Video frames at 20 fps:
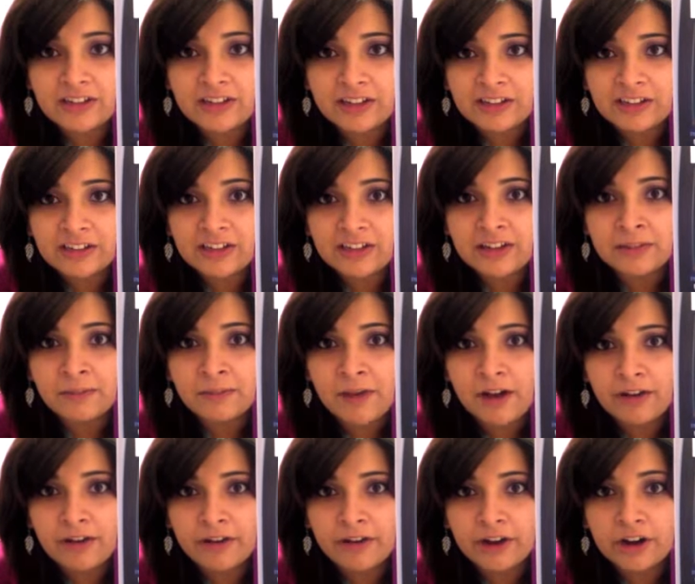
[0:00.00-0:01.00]
to the
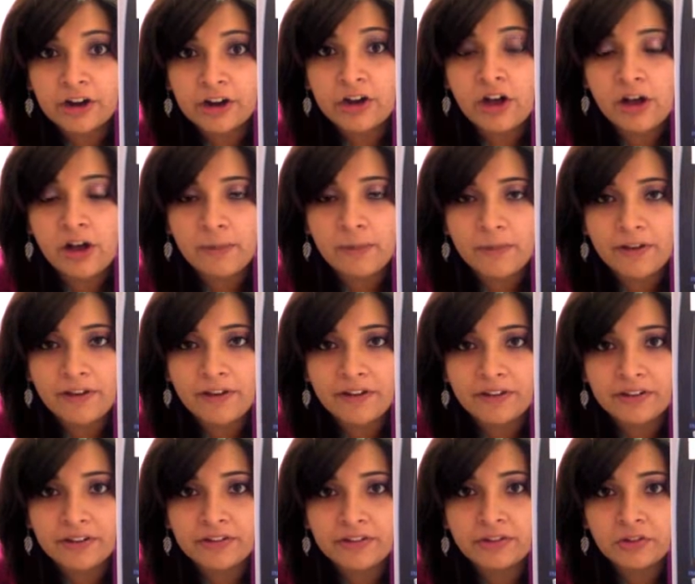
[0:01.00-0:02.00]
99th power,
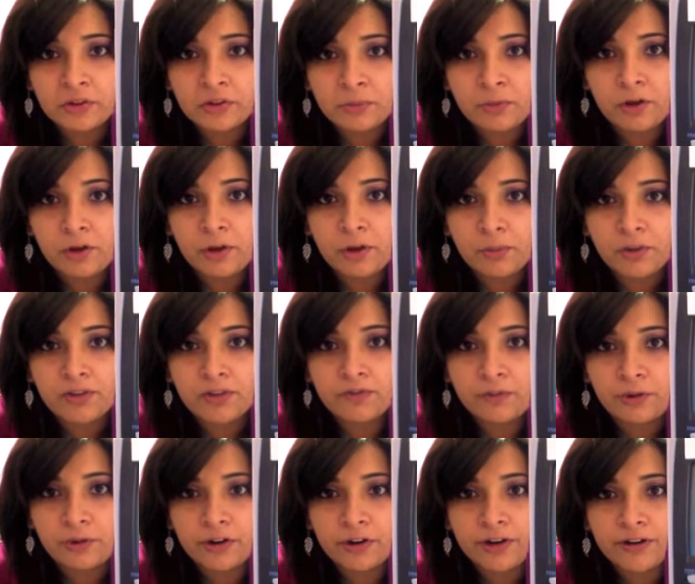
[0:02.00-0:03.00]
comma,
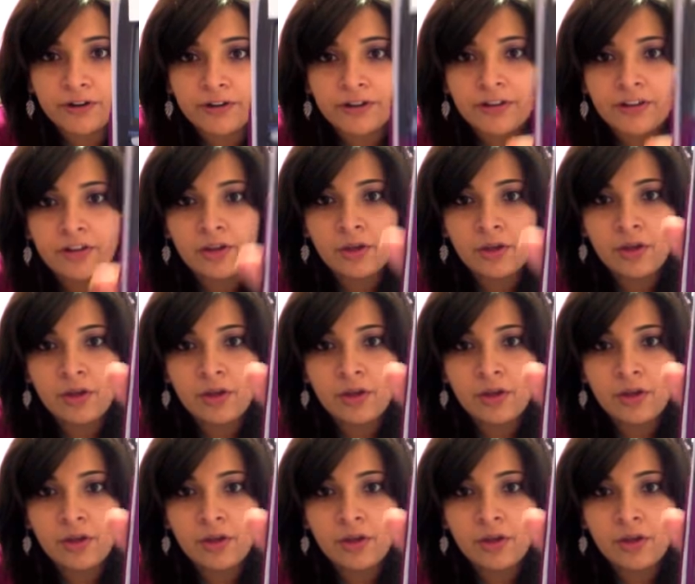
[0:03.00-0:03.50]
2.14.